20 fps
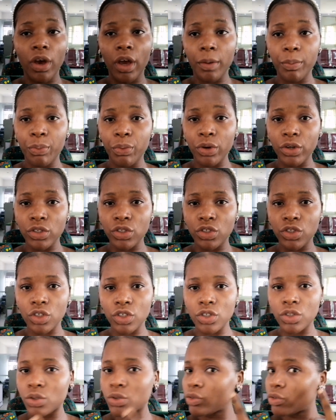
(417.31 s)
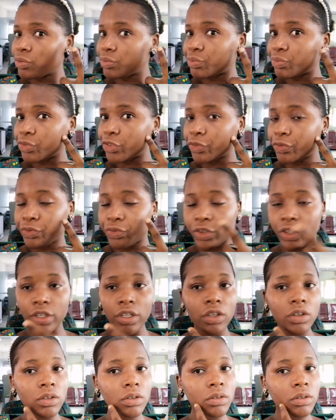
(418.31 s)
I pray it's just to
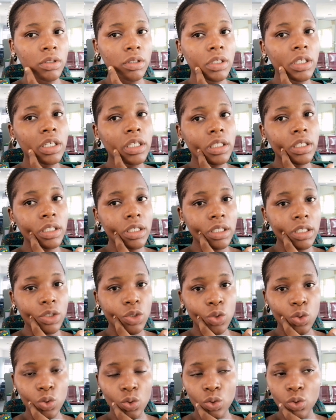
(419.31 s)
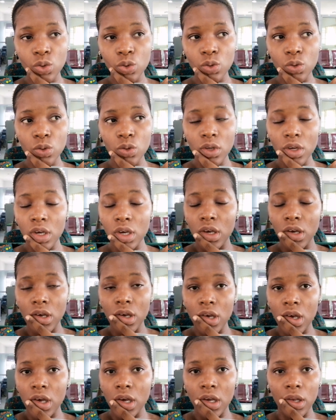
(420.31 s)
feel the tooth
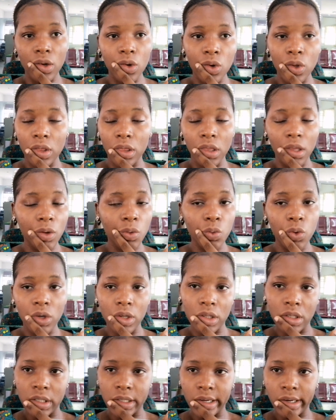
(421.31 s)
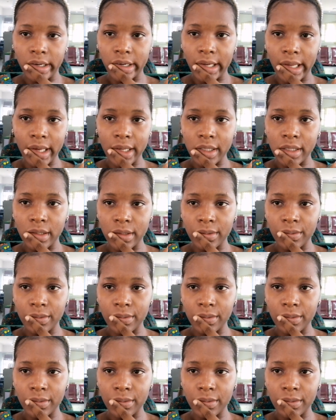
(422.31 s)
and nothing worse than that.